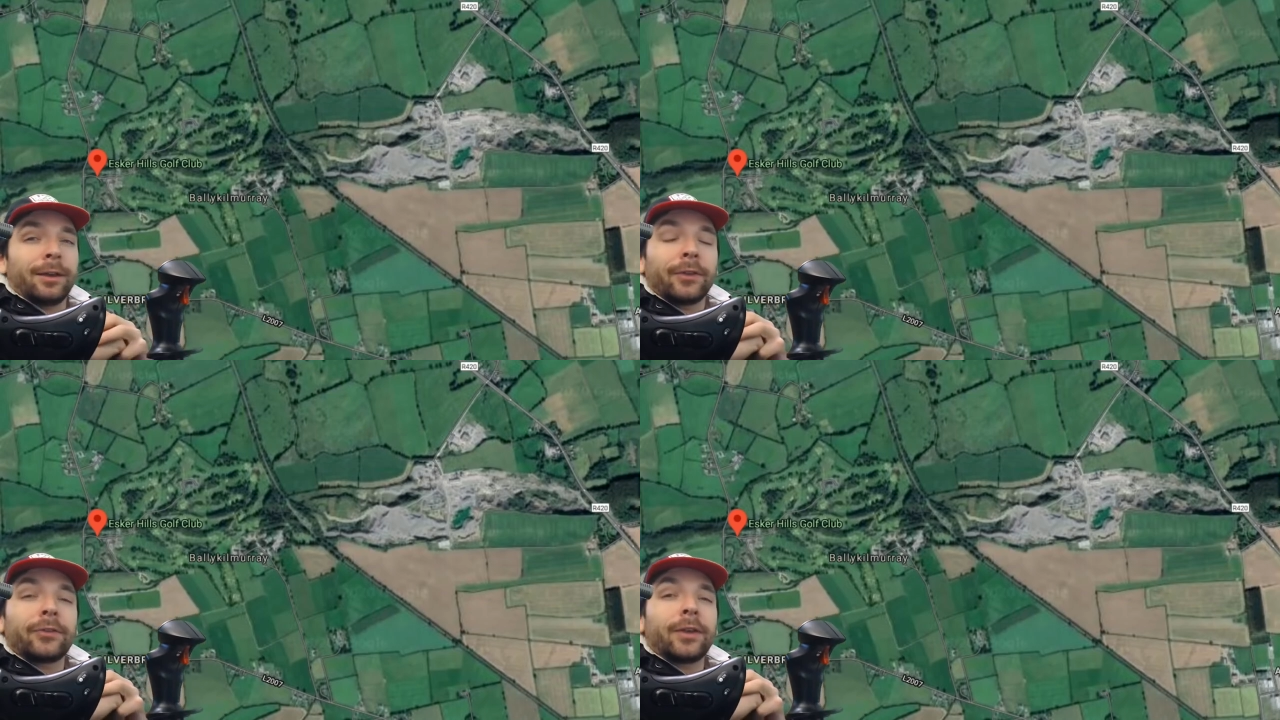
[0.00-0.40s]

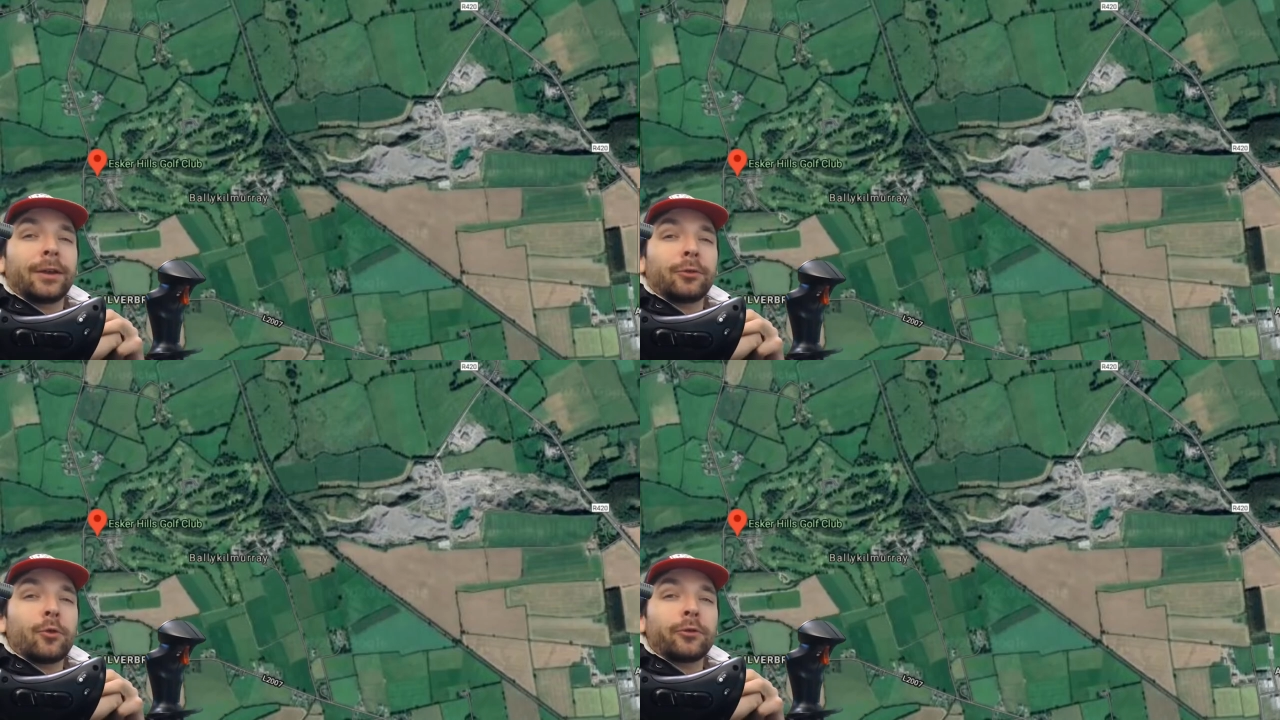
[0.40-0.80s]

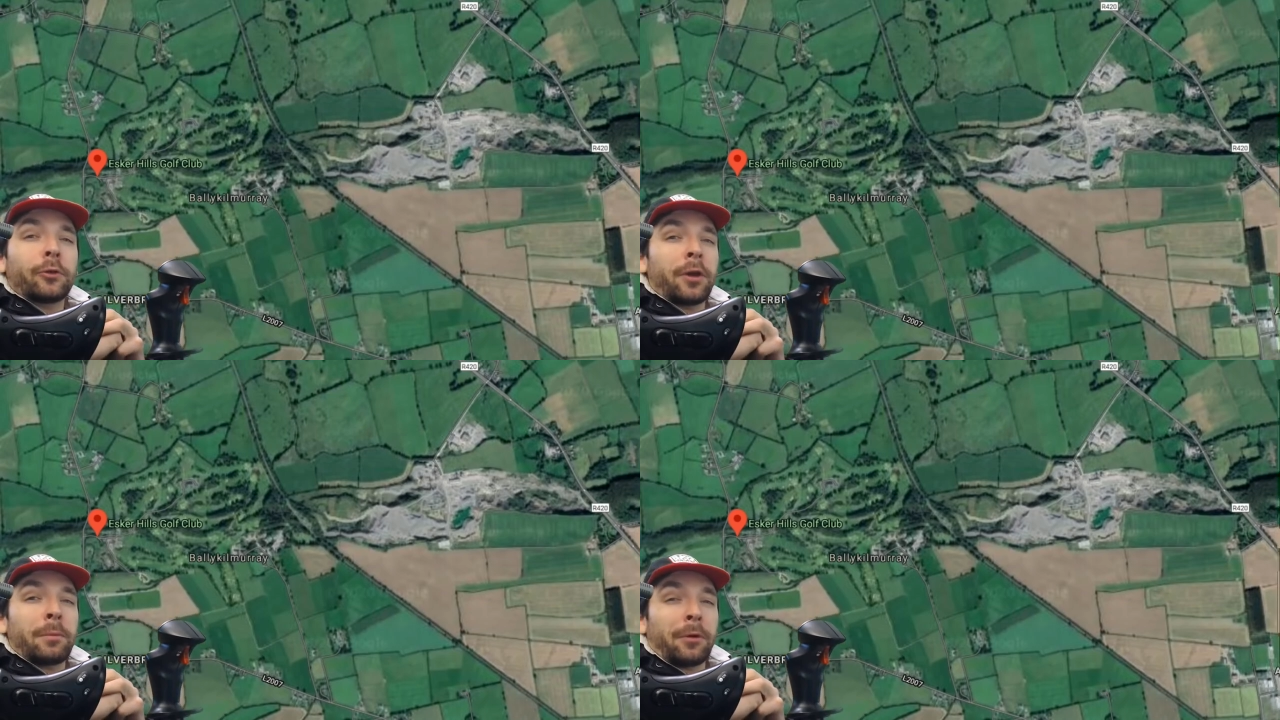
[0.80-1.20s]
Sink those
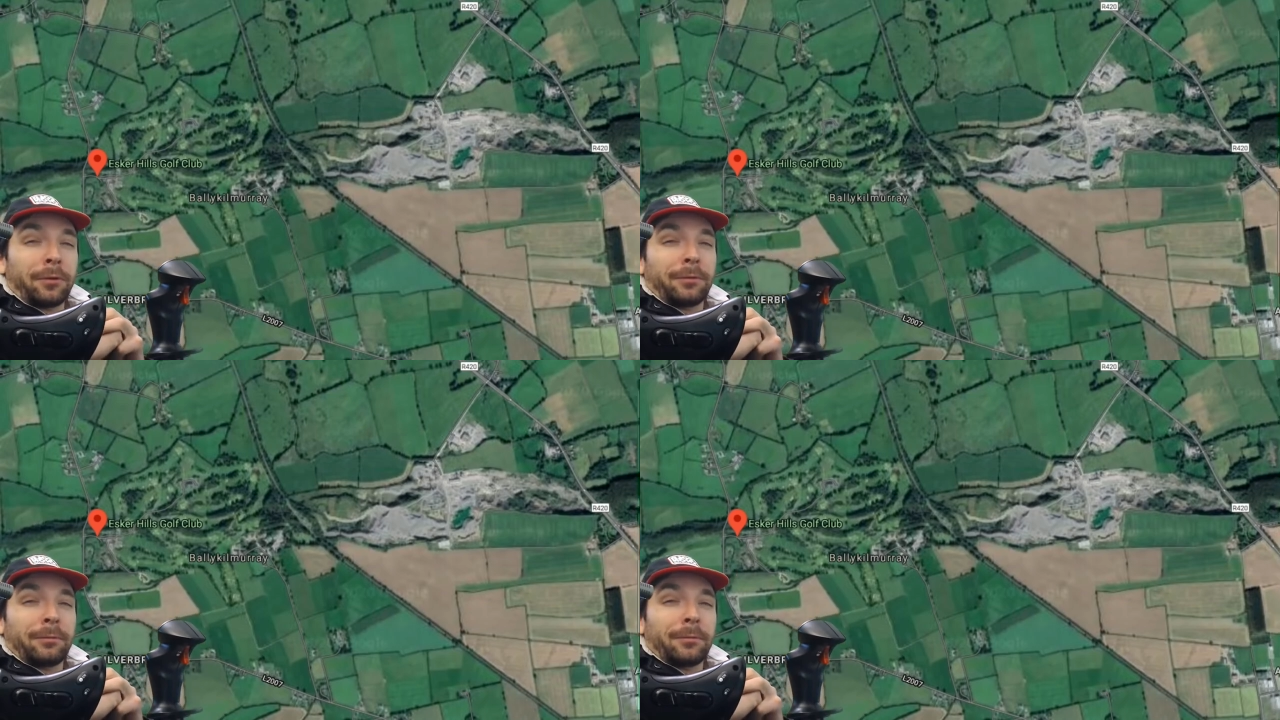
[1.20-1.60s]

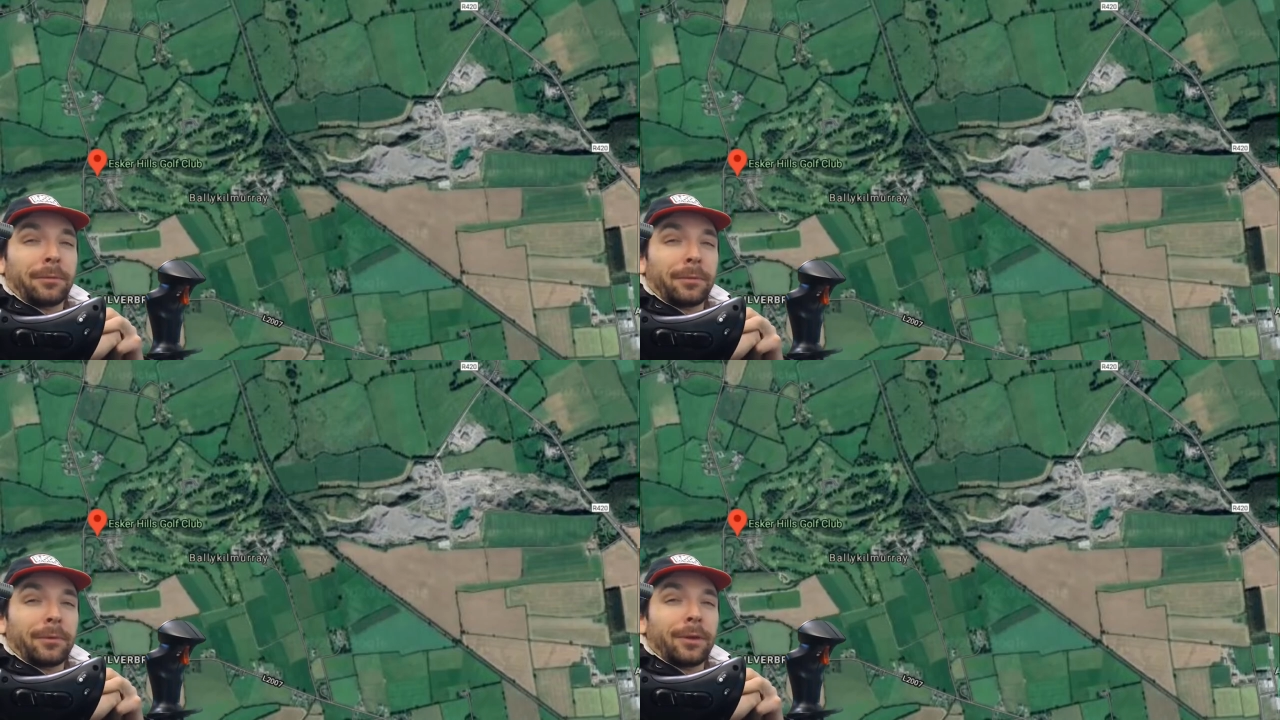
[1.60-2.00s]
creamers.
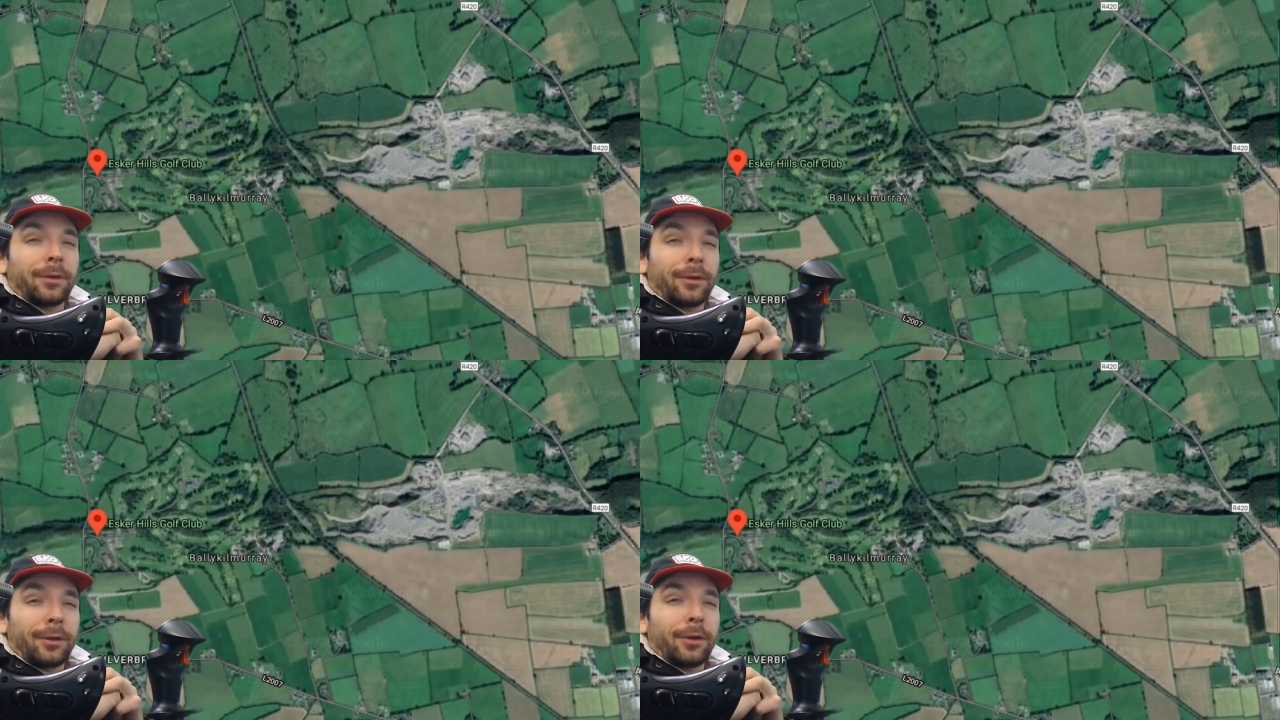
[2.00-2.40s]

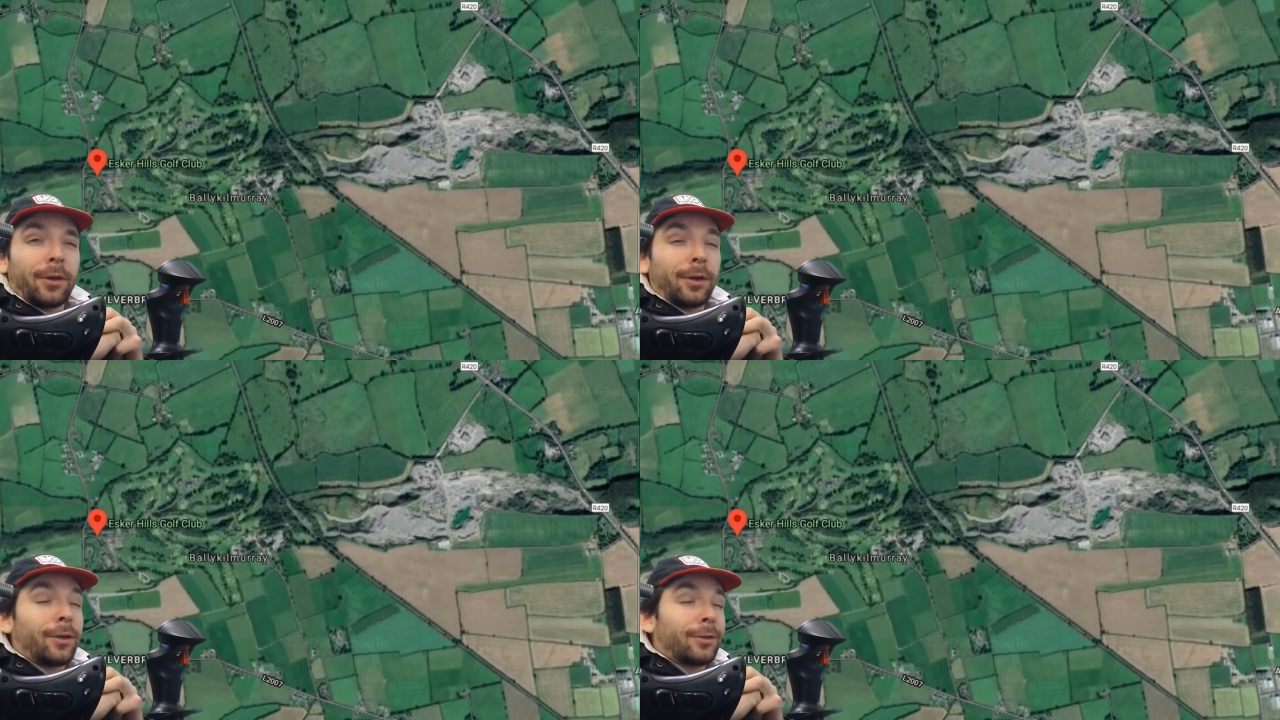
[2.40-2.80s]

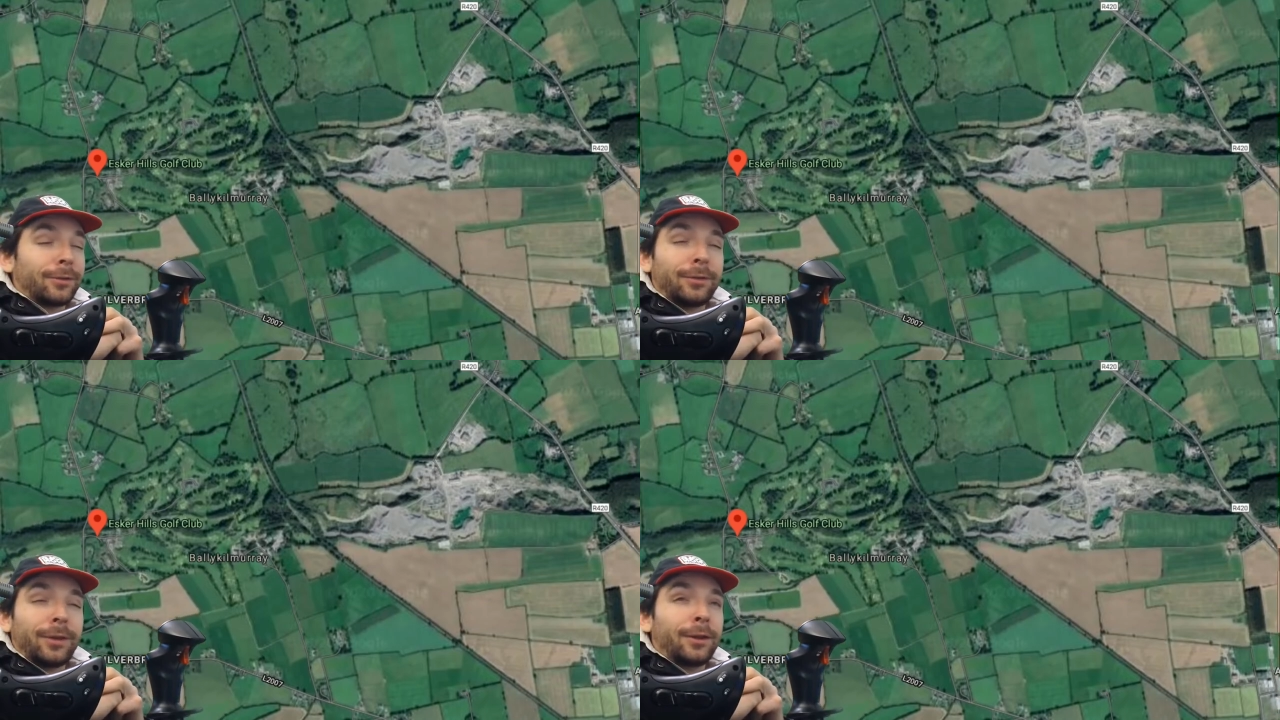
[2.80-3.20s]

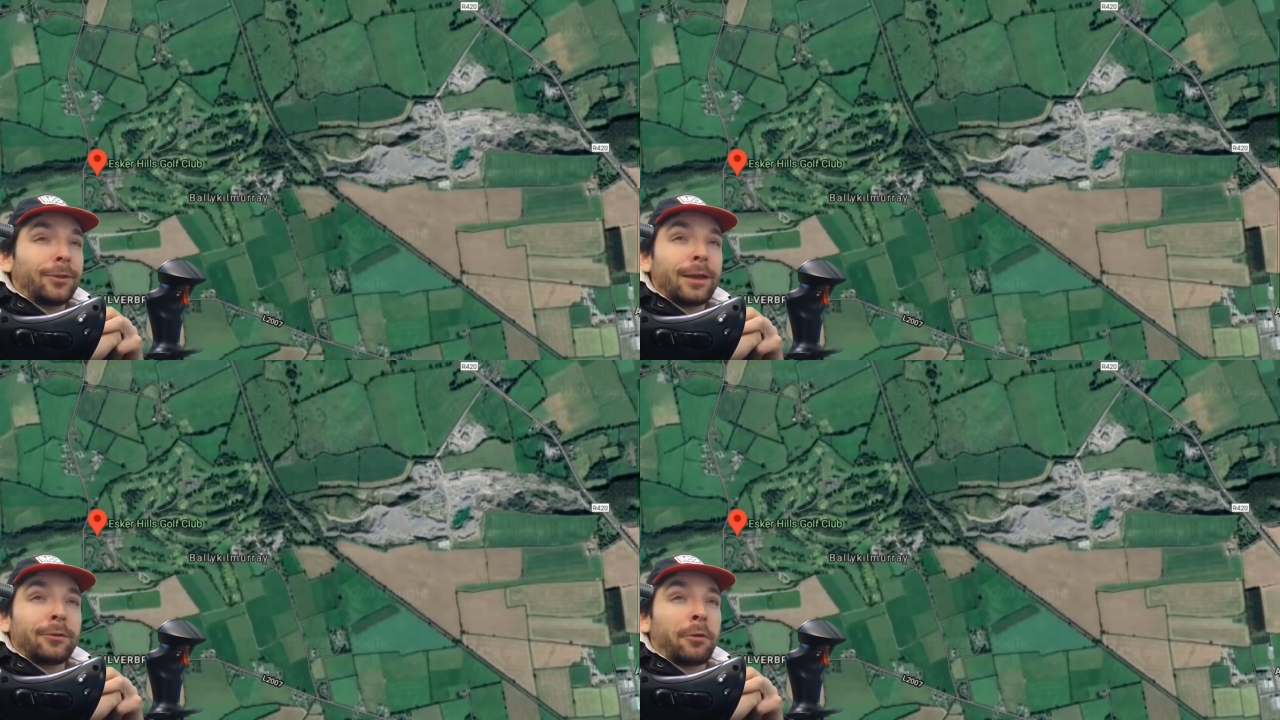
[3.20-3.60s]
Sink
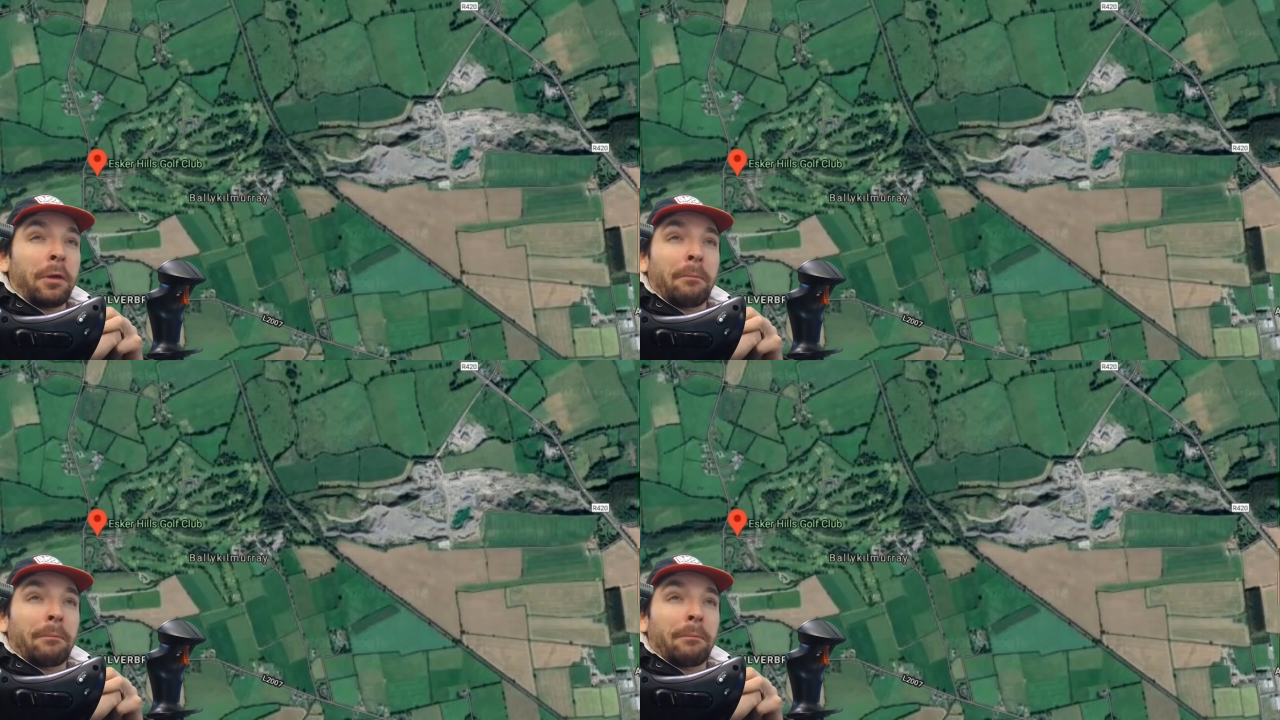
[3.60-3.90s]
that cream.